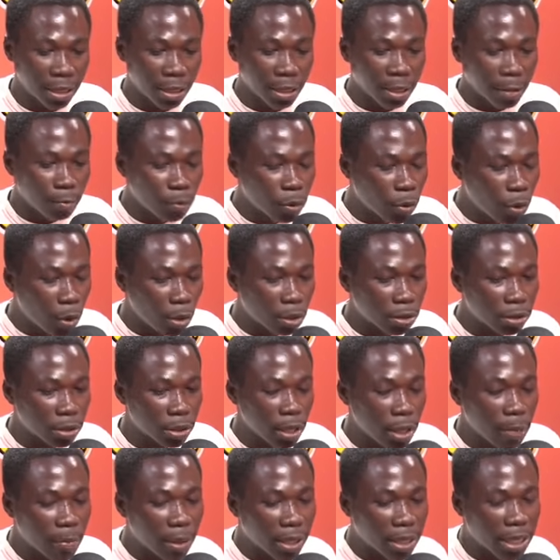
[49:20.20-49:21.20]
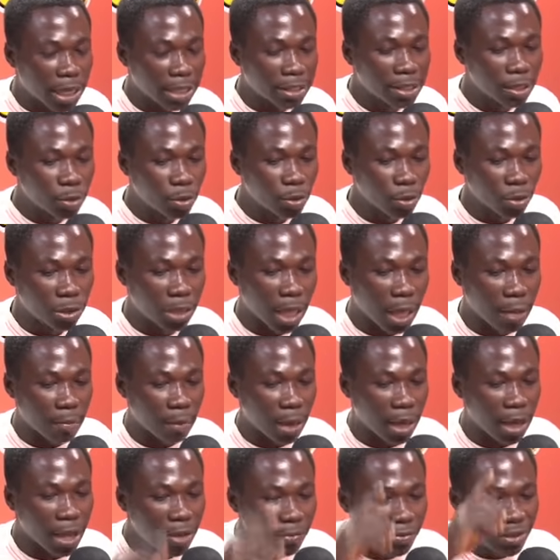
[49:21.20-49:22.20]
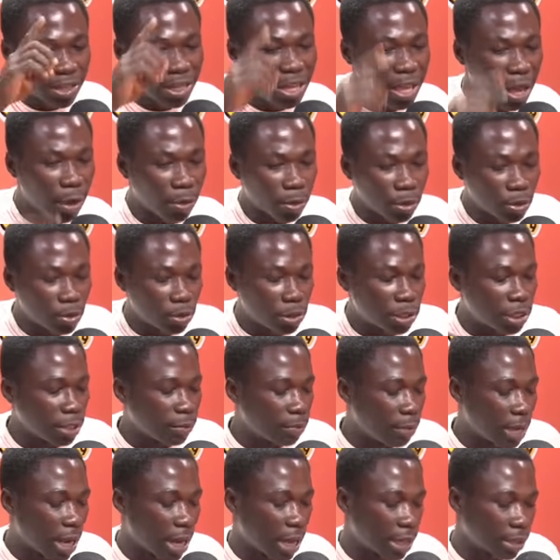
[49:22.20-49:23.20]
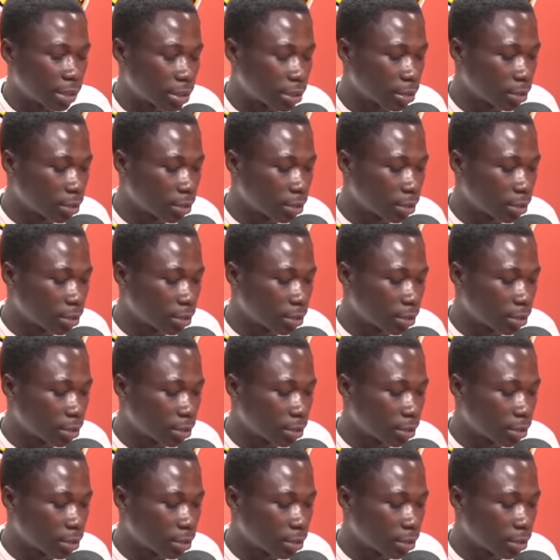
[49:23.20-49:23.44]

because e be get it with time every day I want to see blood